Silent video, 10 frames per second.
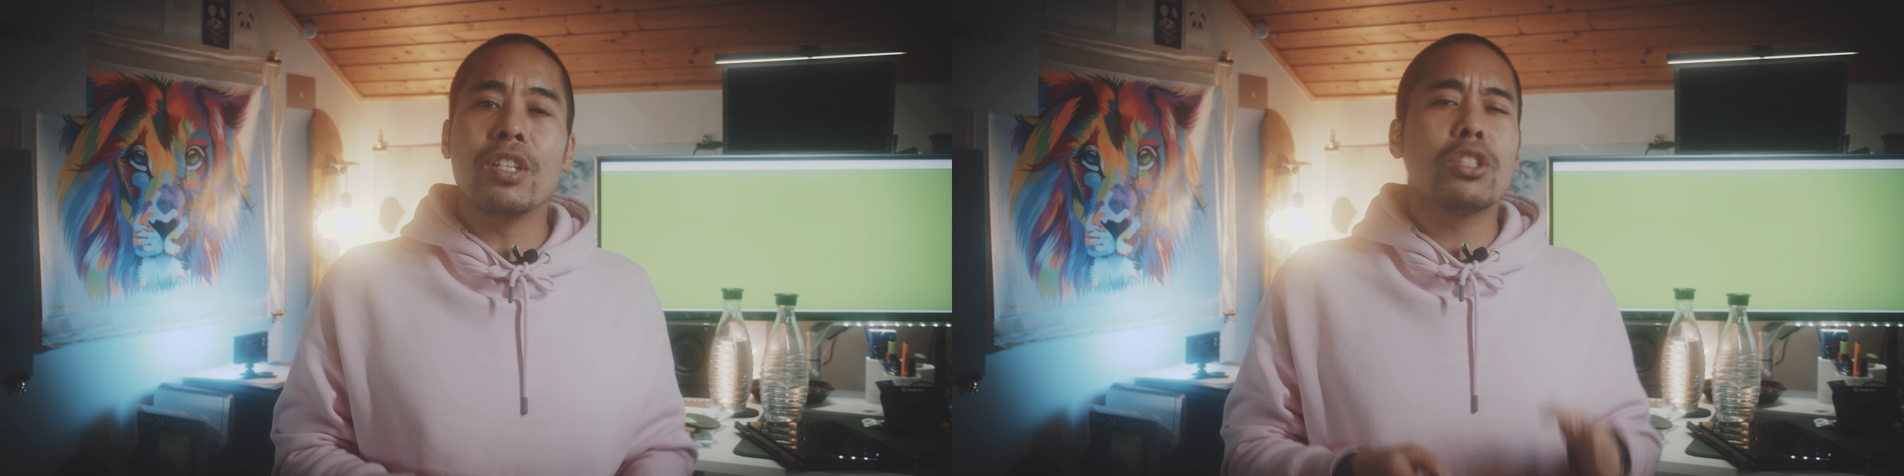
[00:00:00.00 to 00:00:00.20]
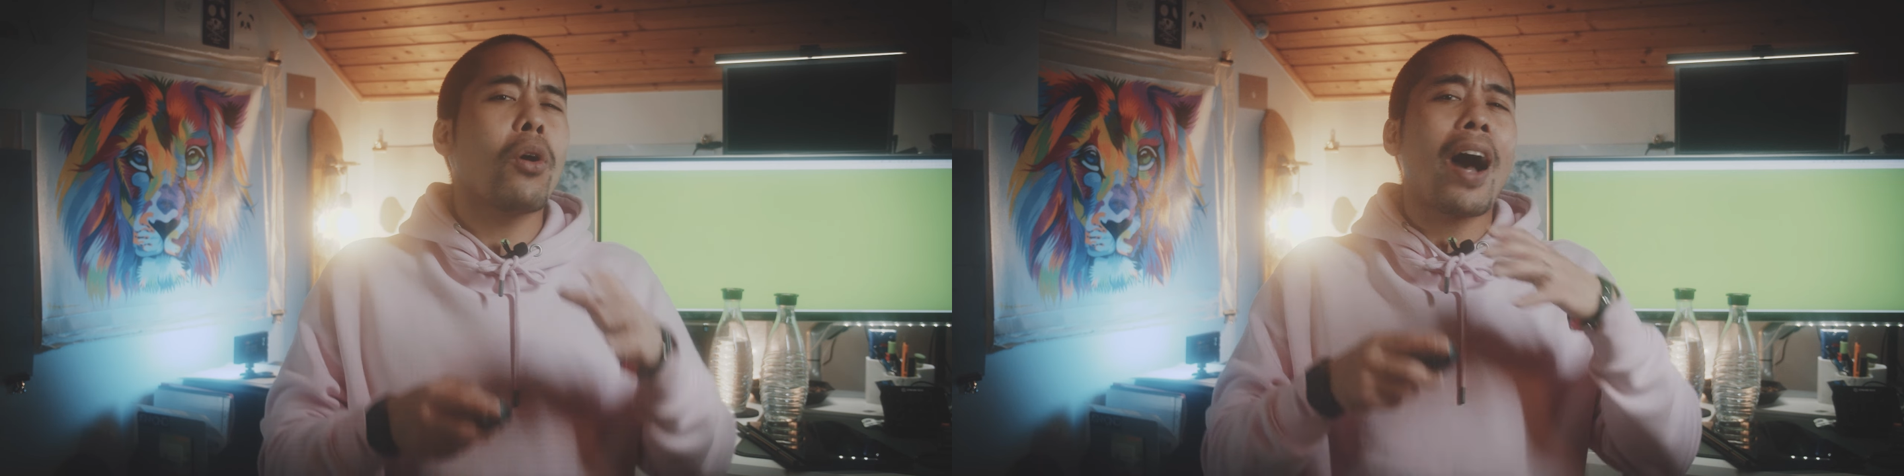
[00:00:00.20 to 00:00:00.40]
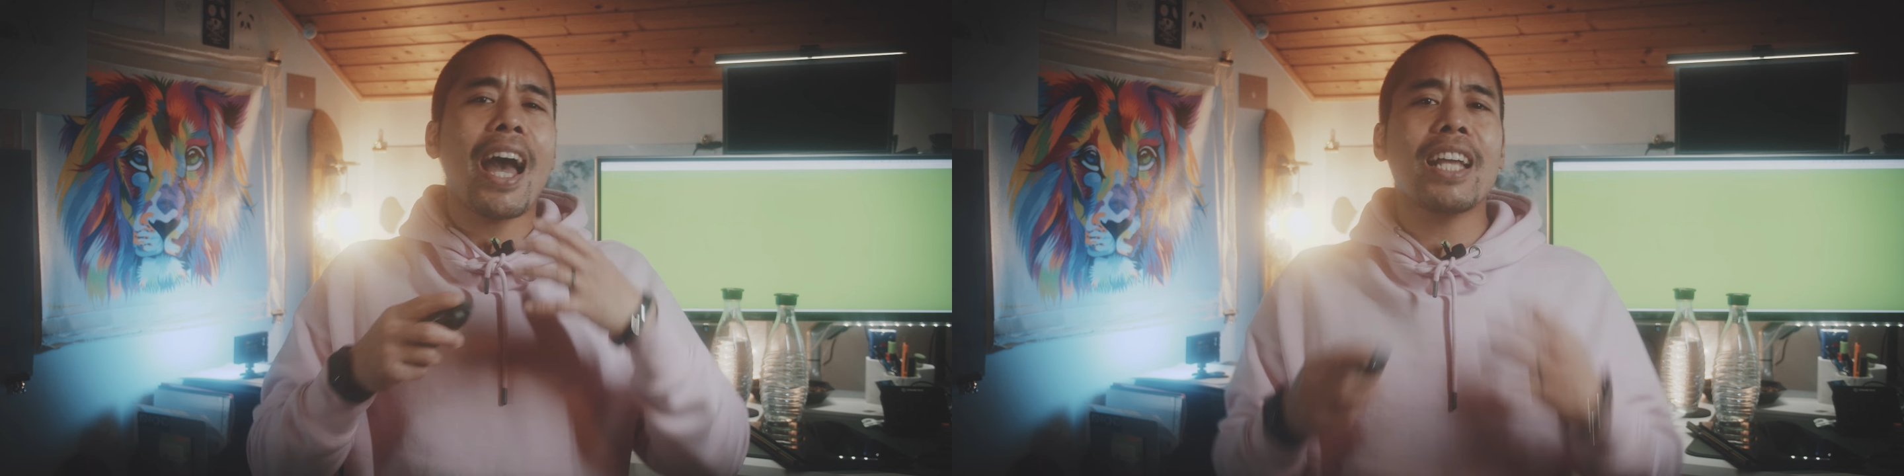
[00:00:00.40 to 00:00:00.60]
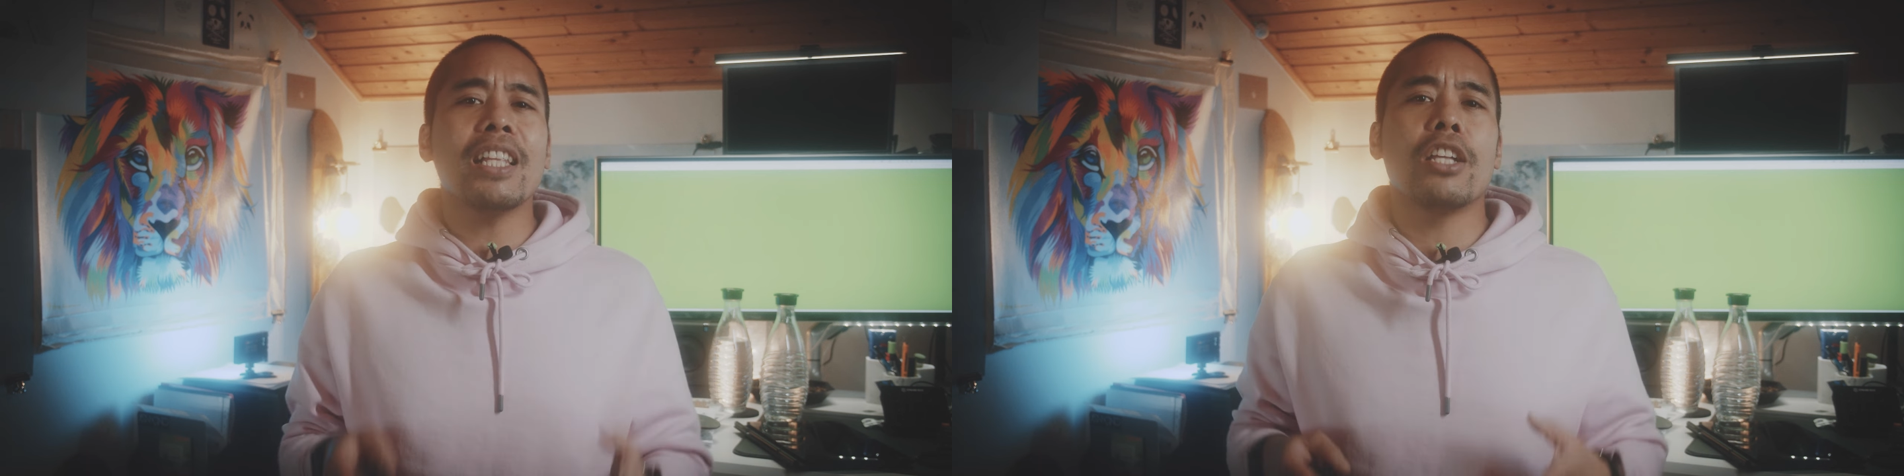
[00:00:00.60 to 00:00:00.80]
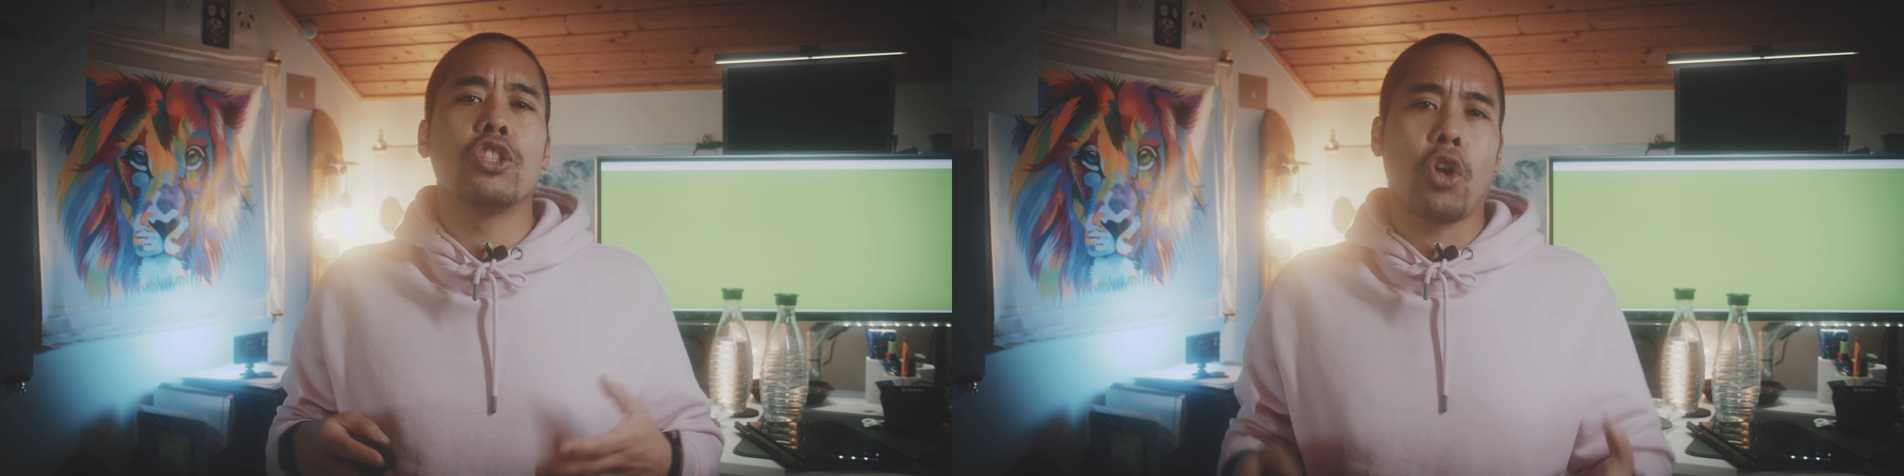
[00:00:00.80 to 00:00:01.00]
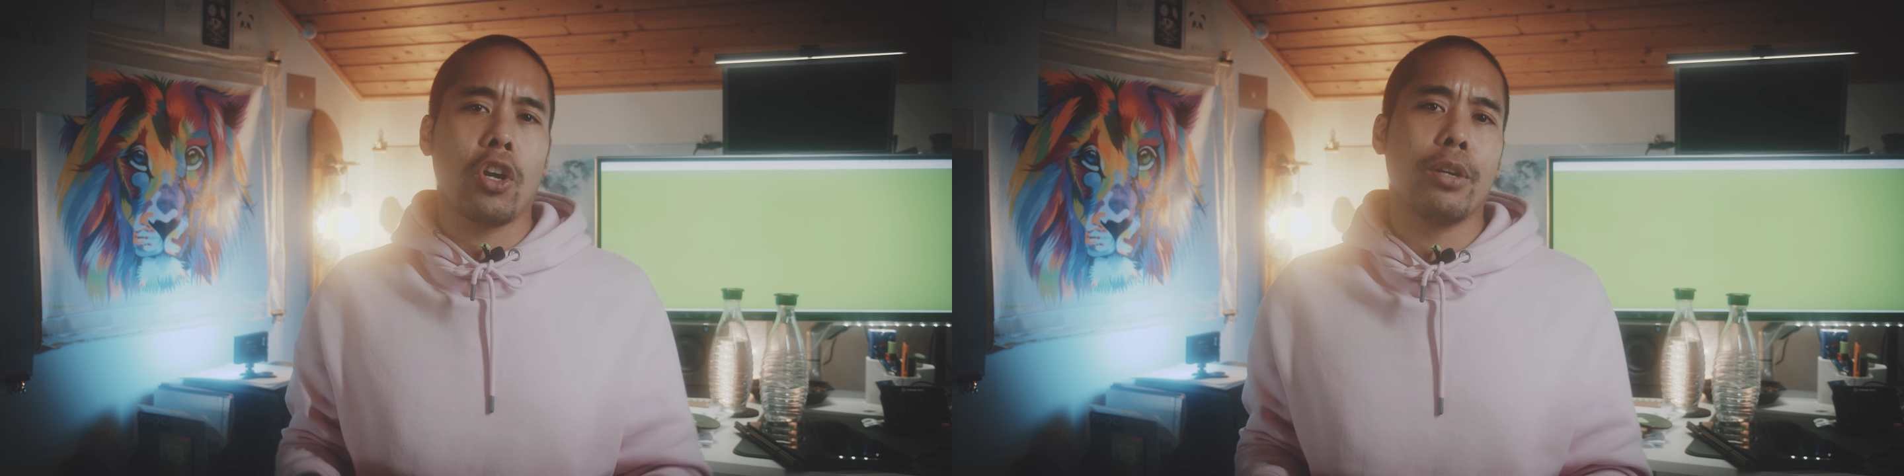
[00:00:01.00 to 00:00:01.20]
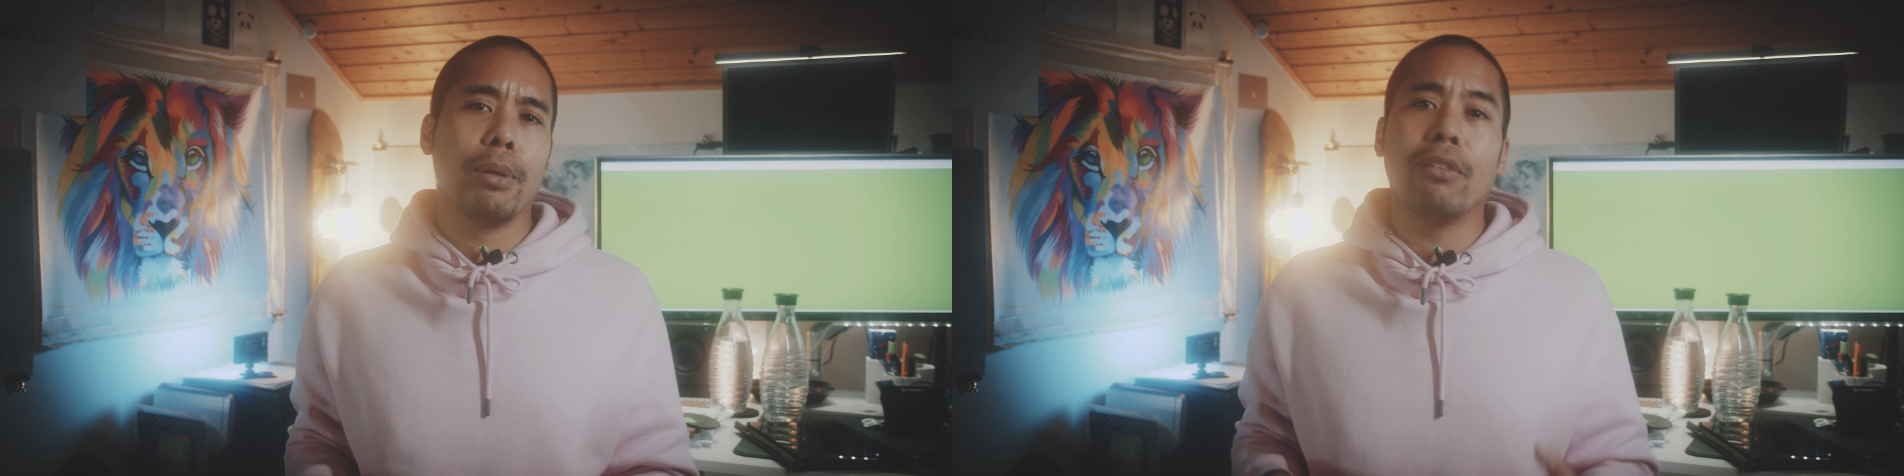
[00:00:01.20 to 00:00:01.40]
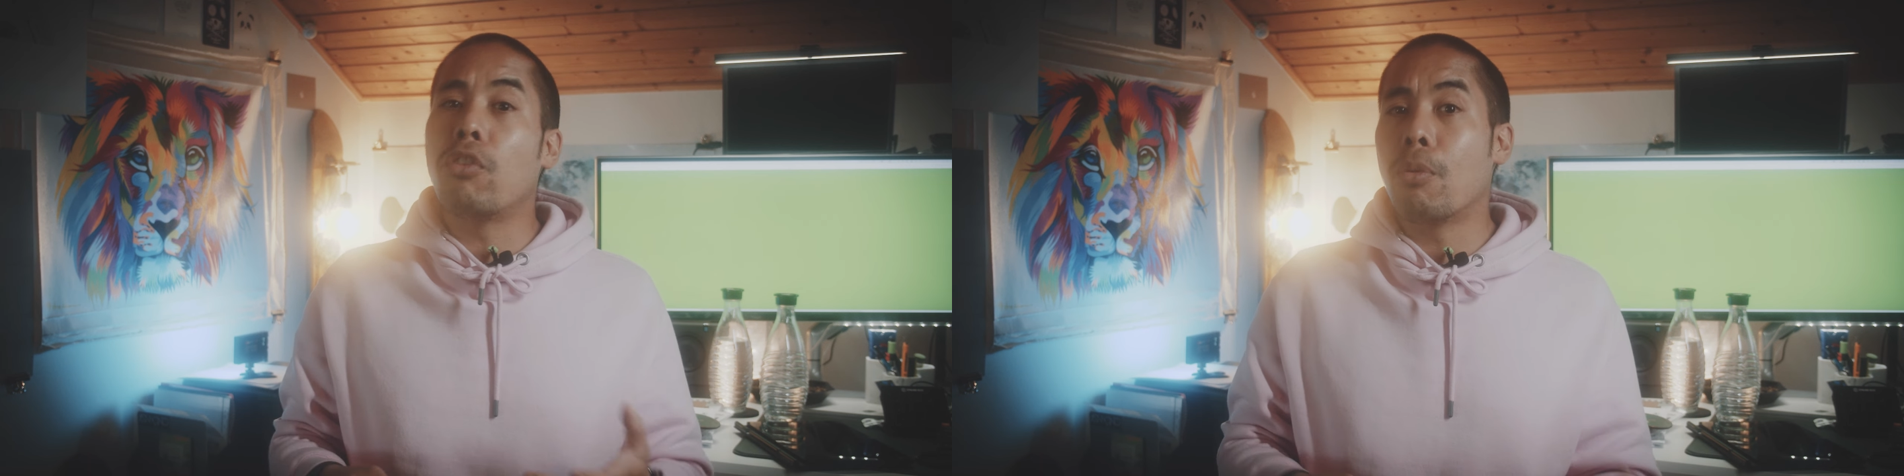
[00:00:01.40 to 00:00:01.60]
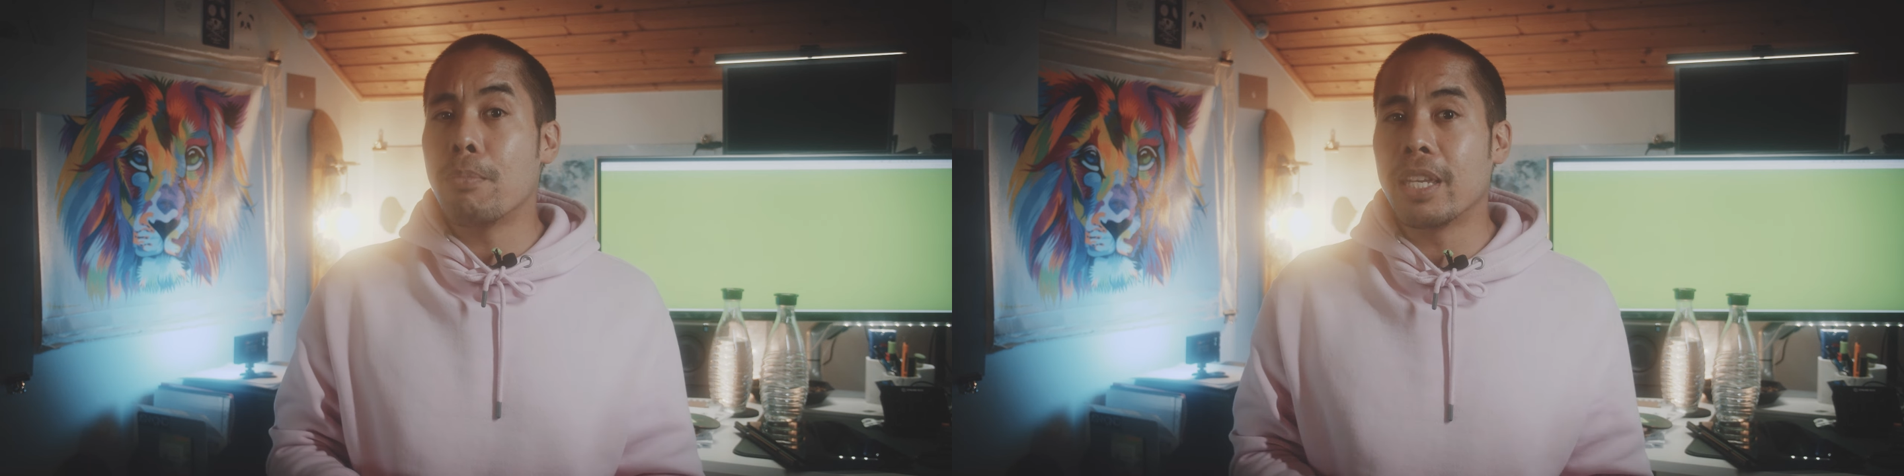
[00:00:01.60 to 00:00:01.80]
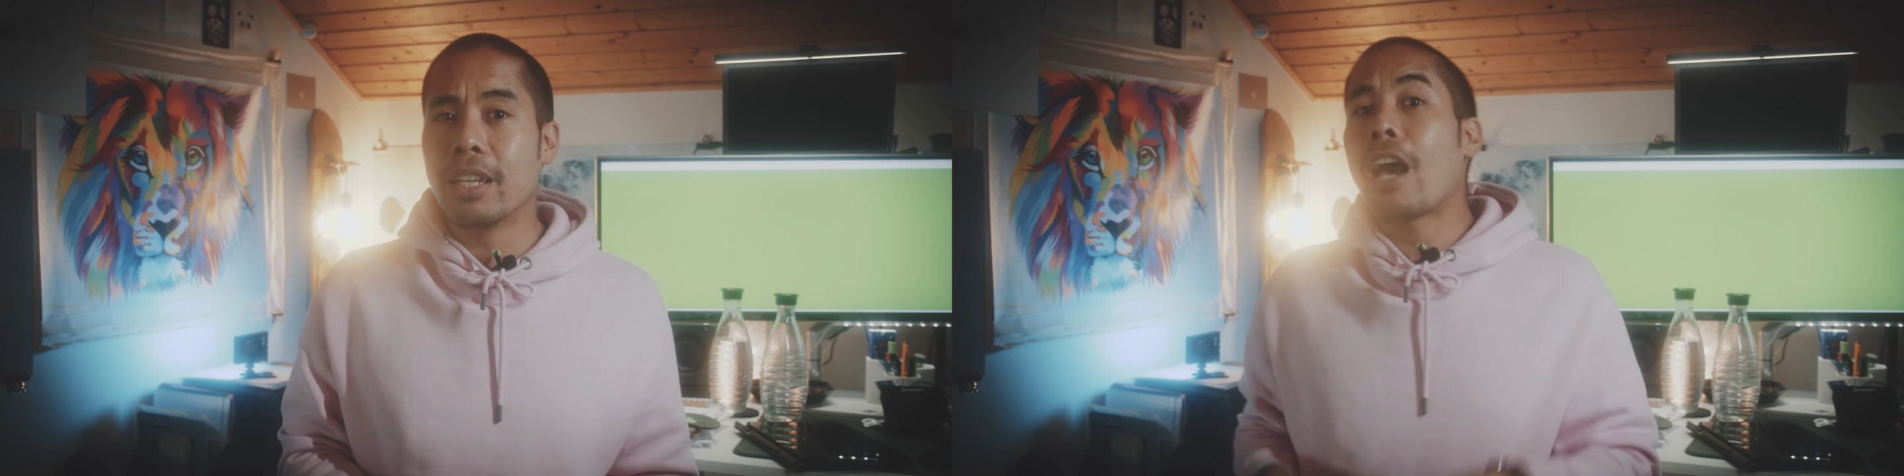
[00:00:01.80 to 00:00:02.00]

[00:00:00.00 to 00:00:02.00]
so highly enjoyable for me.